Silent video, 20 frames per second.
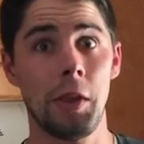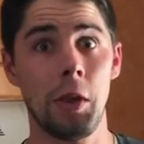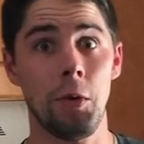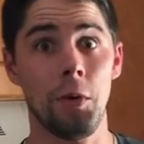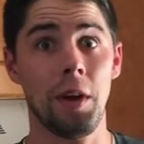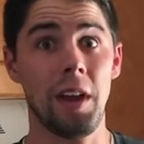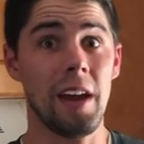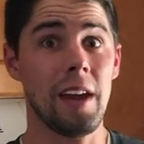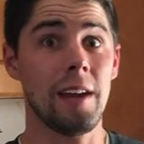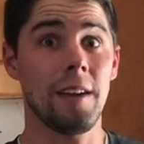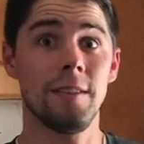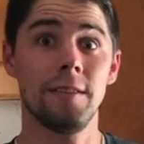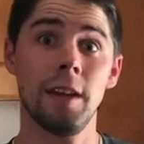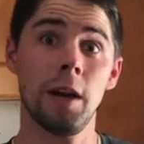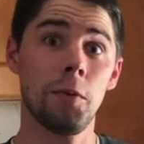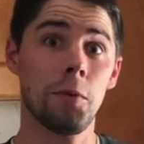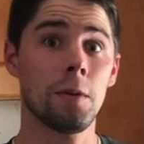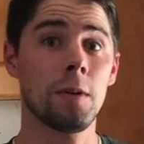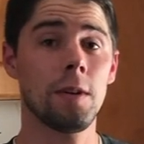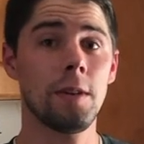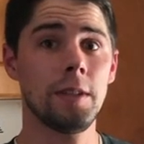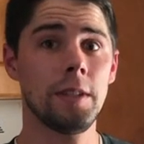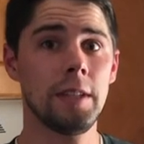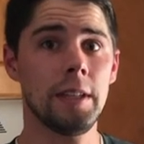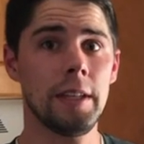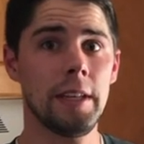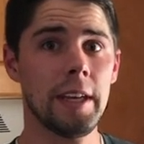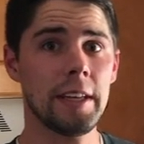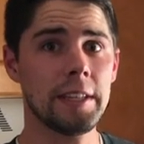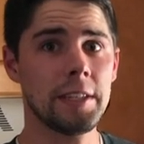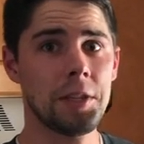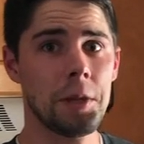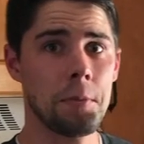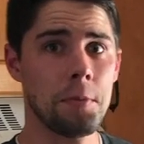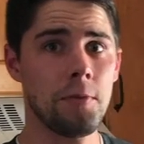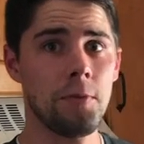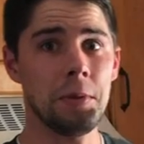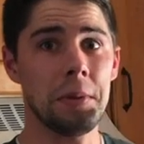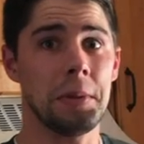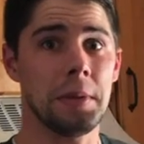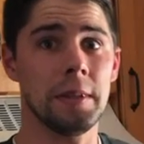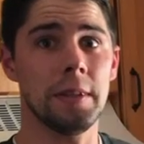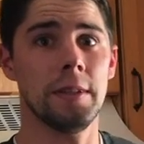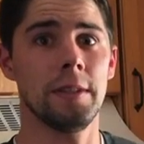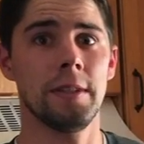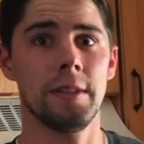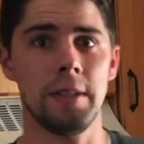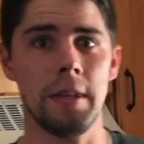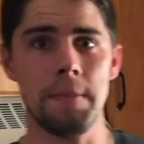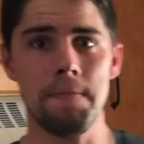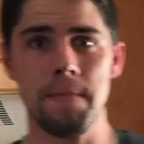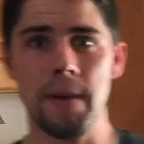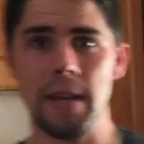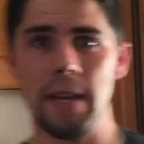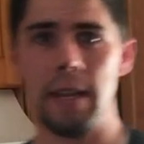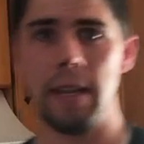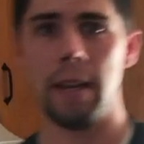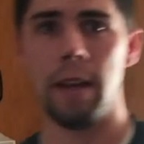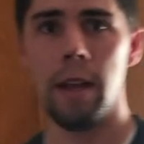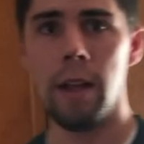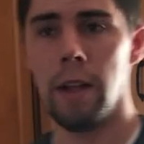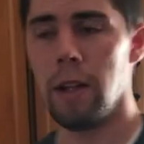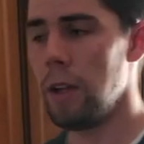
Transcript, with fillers: Okay, now we're on to the next step of doing the steam bending.